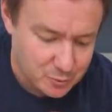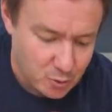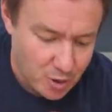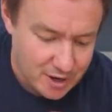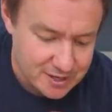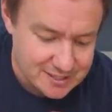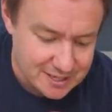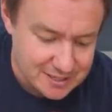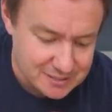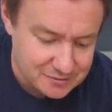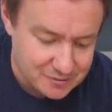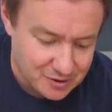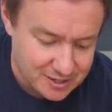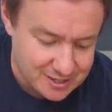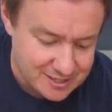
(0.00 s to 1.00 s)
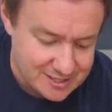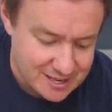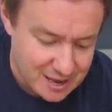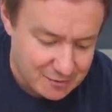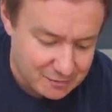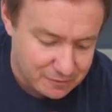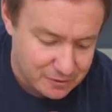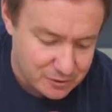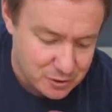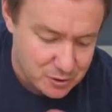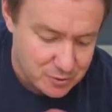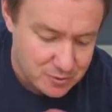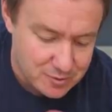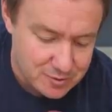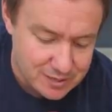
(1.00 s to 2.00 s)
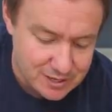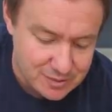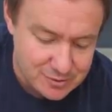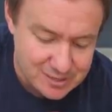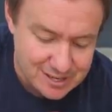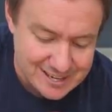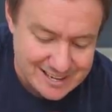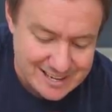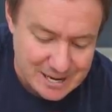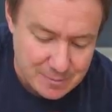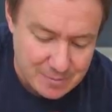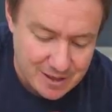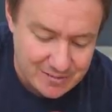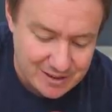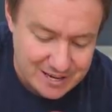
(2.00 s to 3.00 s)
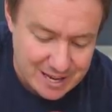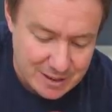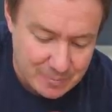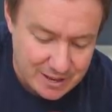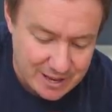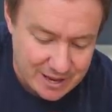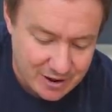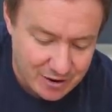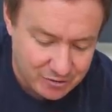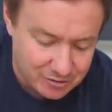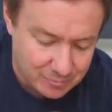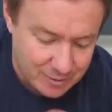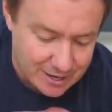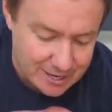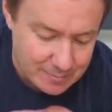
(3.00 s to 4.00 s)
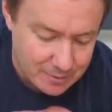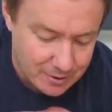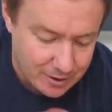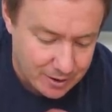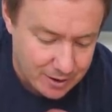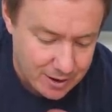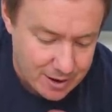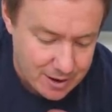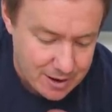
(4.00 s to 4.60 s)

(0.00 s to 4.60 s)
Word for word: What I tend to find is if you lose a little bit of a lip here of the paper,